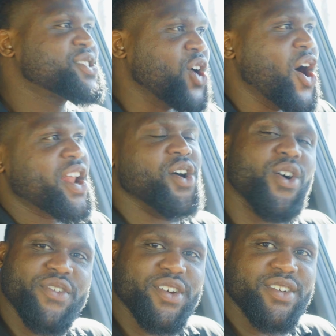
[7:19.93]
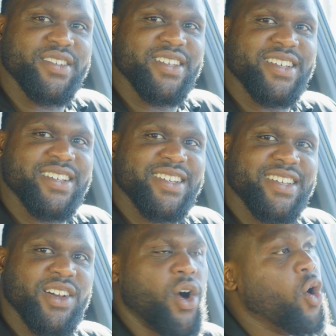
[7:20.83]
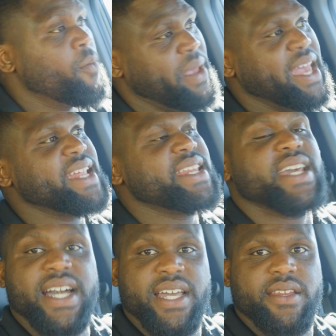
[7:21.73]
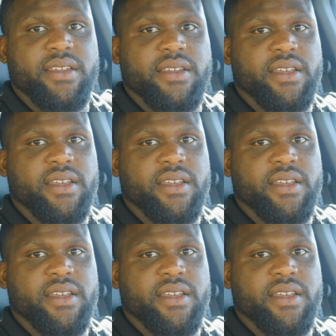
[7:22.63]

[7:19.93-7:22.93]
starting over or being done,